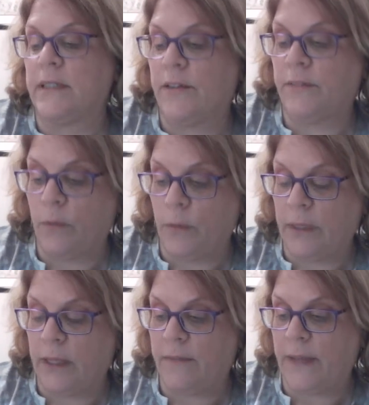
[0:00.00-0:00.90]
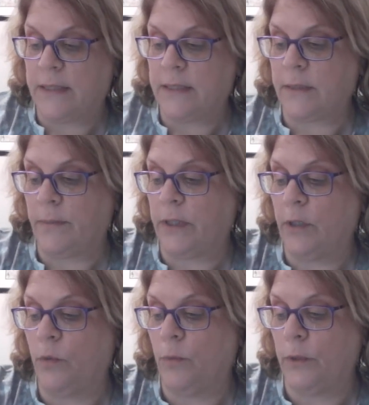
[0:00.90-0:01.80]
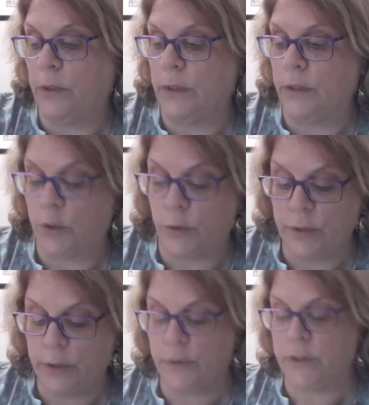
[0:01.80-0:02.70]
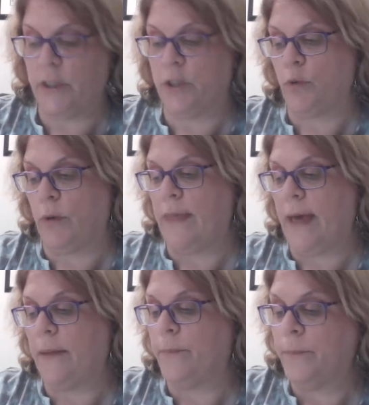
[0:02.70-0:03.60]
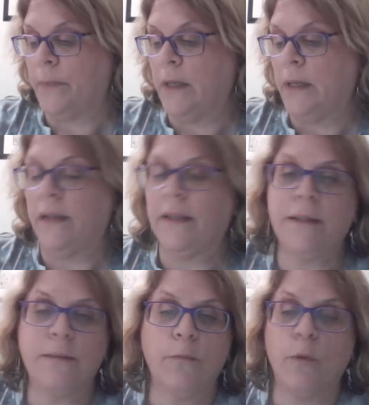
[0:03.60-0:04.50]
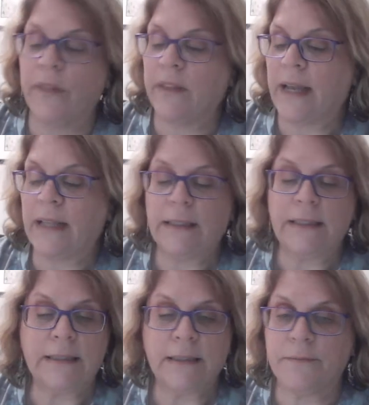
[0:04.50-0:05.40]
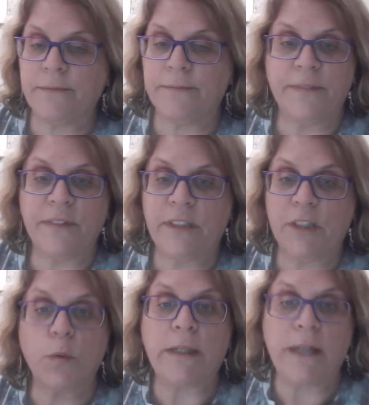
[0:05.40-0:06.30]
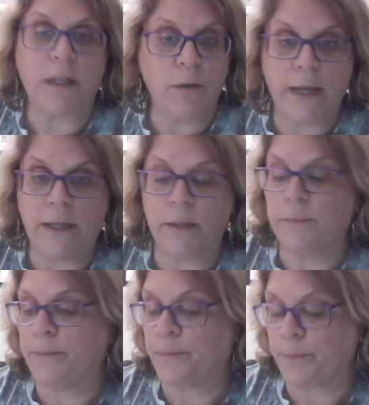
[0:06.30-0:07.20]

I definitely want to give that to somebody who will use, use and enjoy that. And that more than likely is a $15 to $20 item.